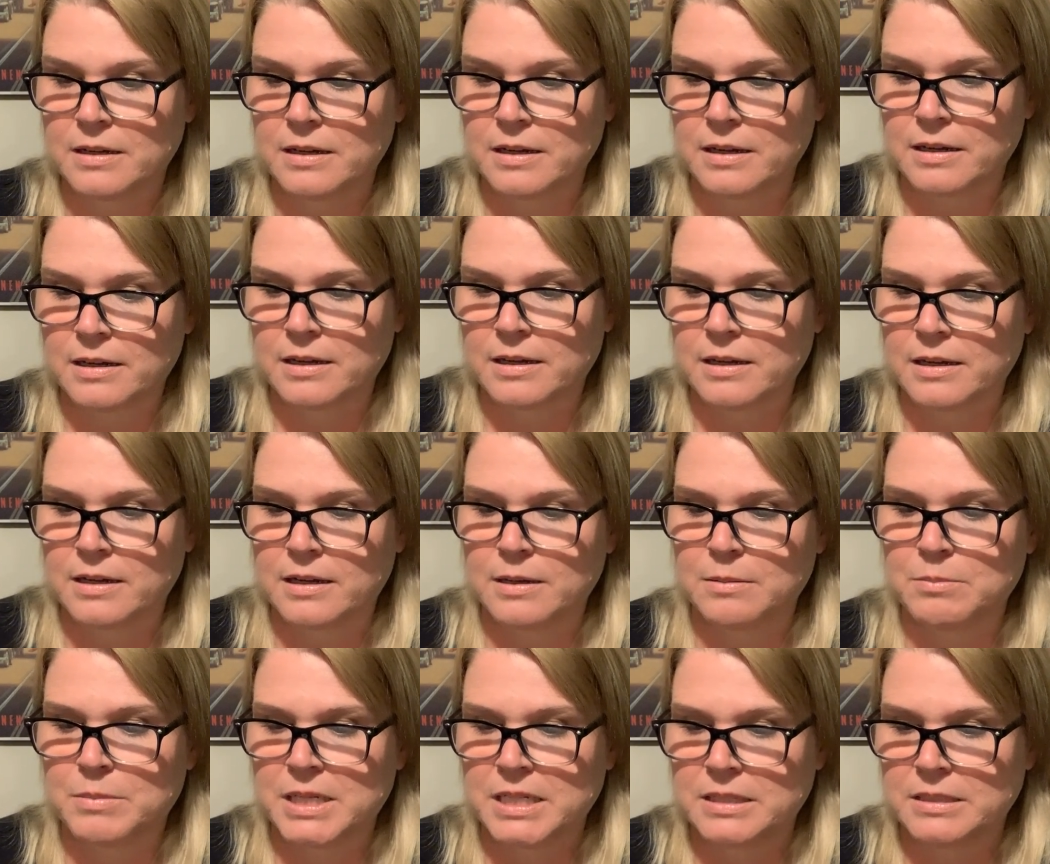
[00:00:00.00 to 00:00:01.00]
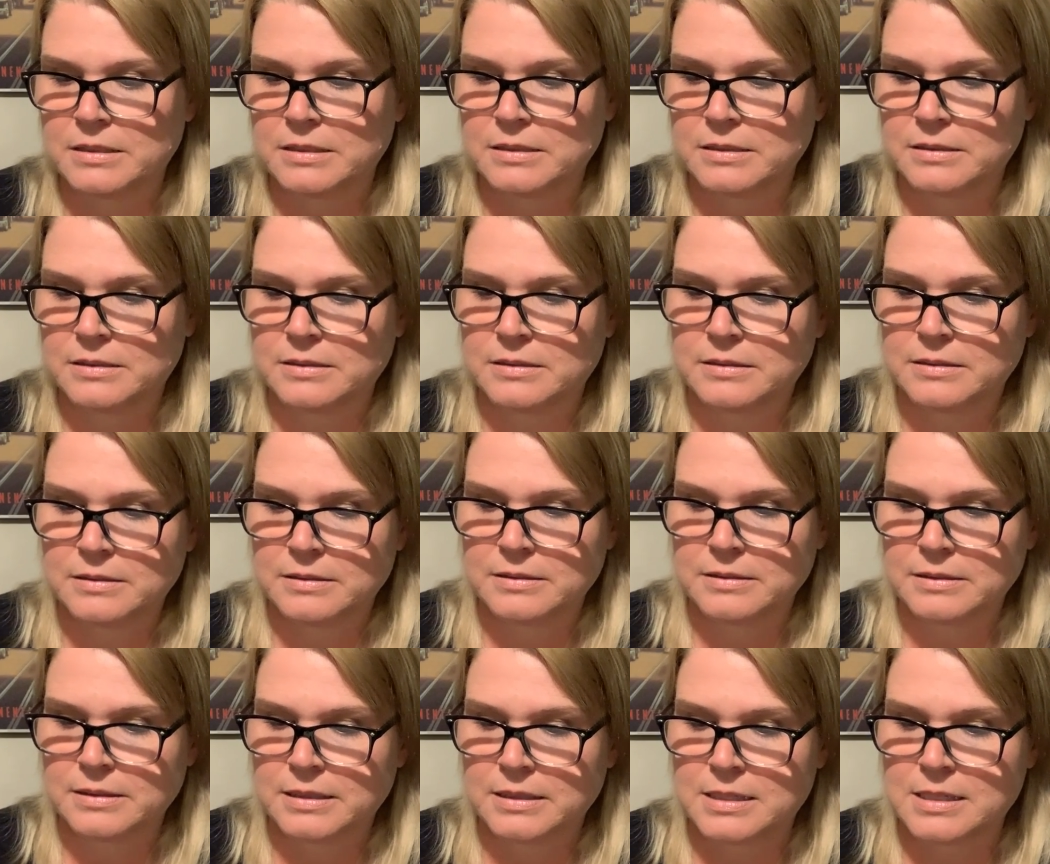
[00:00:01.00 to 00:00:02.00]
Um,
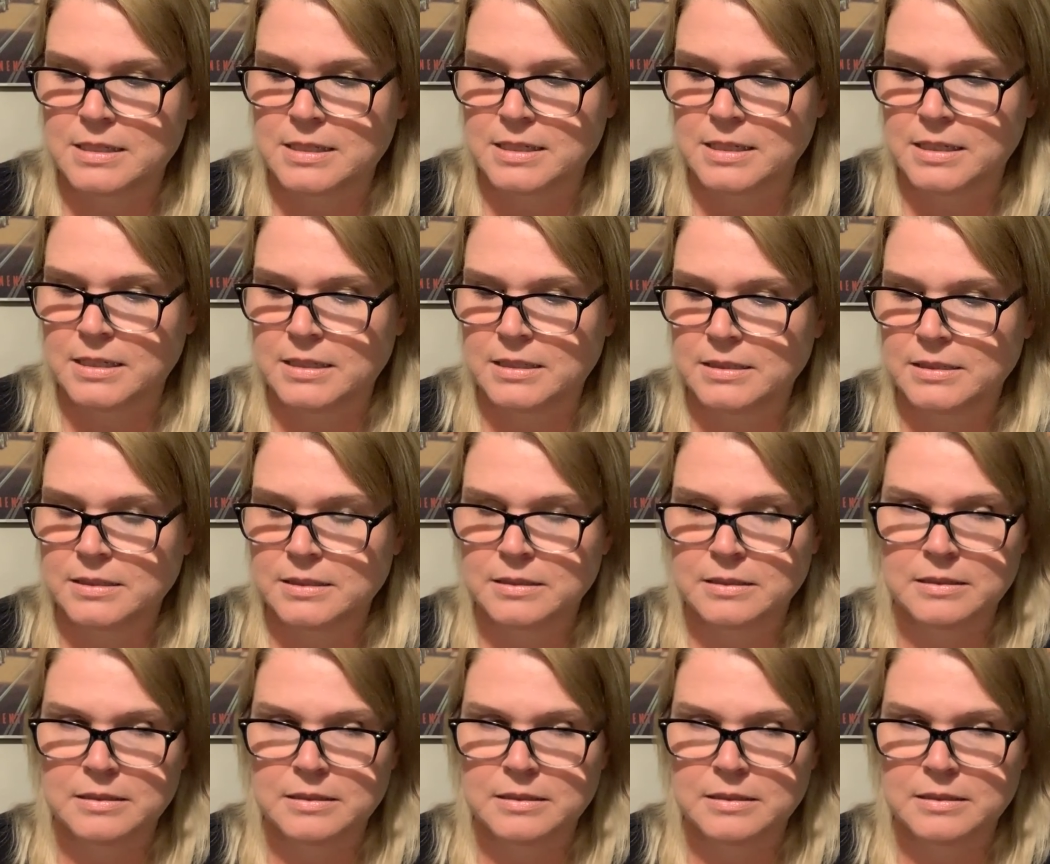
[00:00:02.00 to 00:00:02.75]
let's see.